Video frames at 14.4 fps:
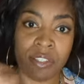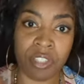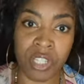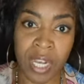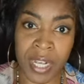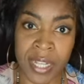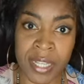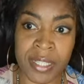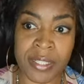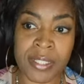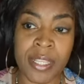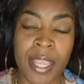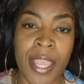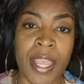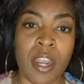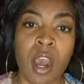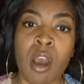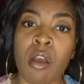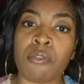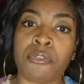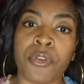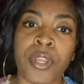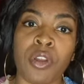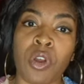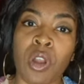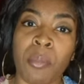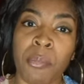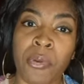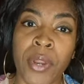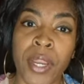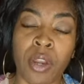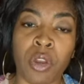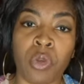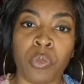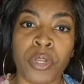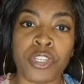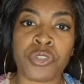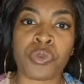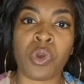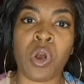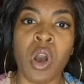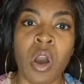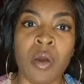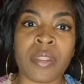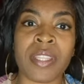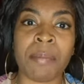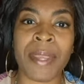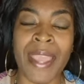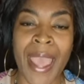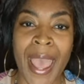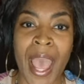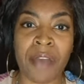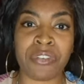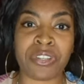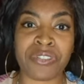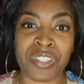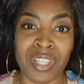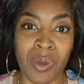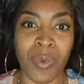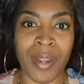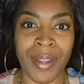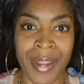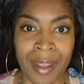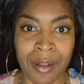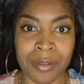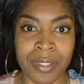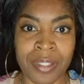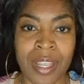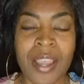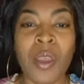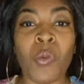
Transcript: does an offering or a prayer or ritual on the behalf of someone else.